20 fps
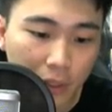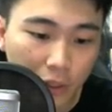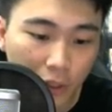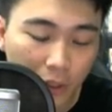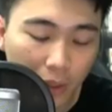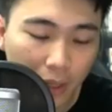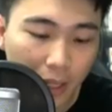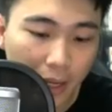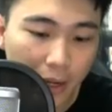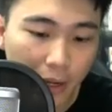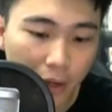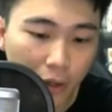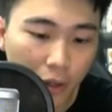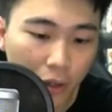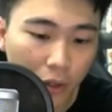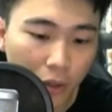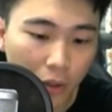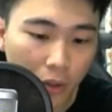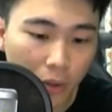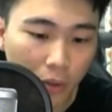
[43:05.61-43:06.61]
So
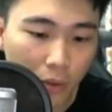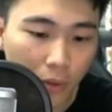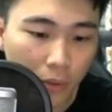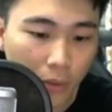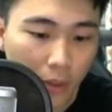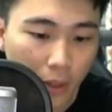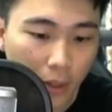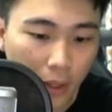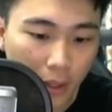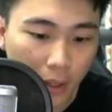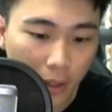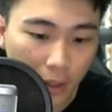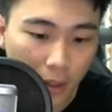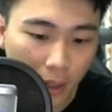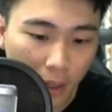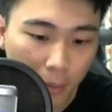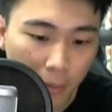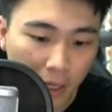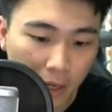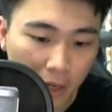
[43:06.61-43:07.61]
Leo,
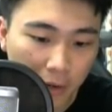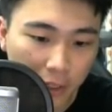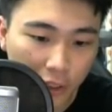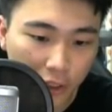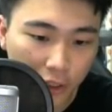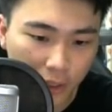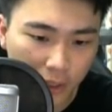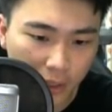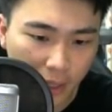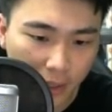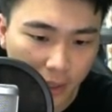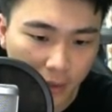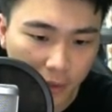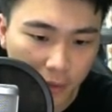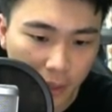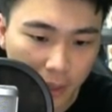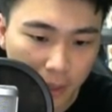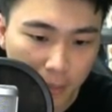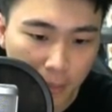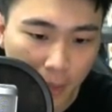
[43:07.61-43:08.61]
amelioration, nothing
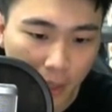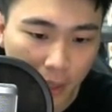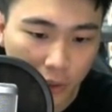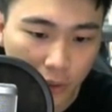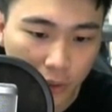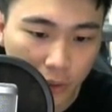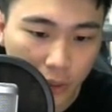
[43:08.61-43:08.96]
really much.